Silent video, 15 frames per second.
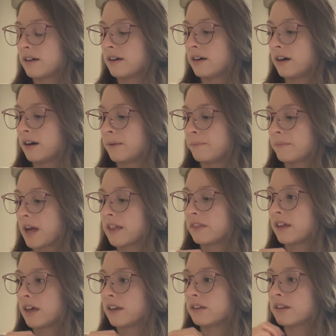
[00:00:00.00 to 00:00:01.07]
And
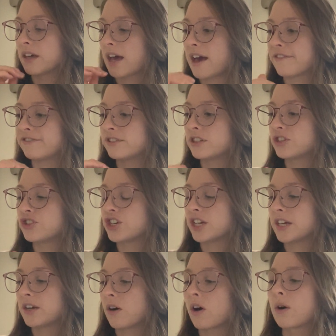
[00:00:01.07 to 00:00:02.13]
then the F and the
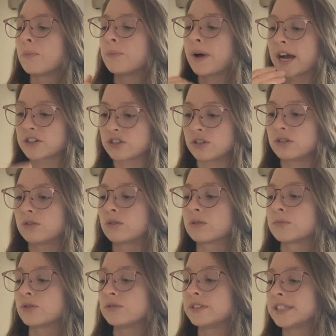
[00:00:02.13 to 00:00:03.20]
G are back to the
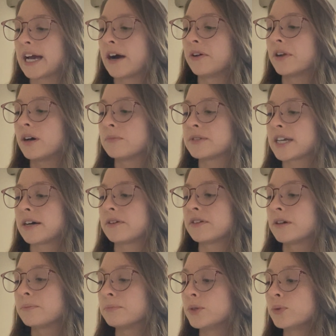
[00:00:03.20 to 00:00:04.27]
normal down, up,
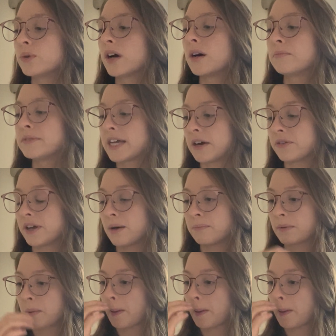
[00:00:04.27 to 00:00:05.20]
mute, up, down, up.